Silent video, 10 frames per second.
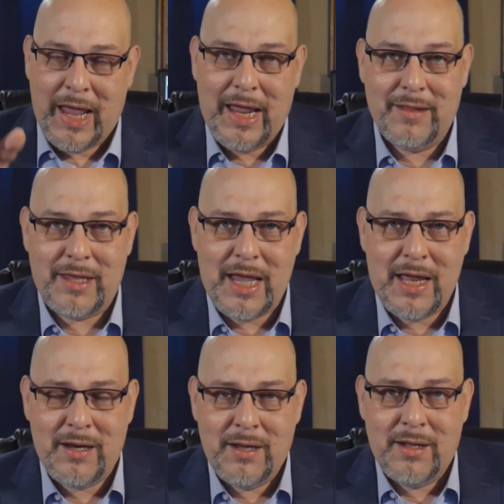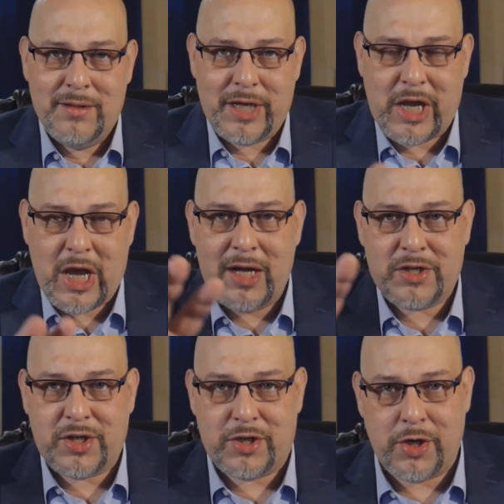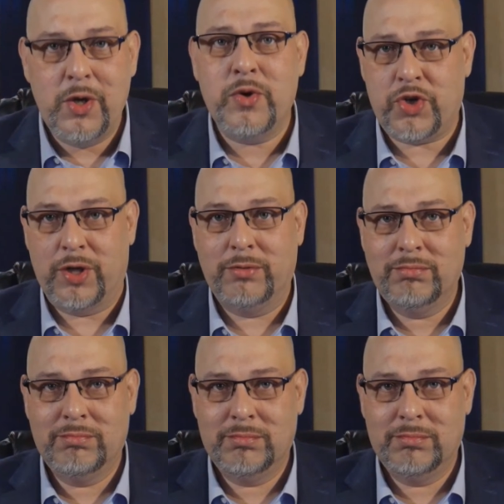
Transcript: And then the Constitution,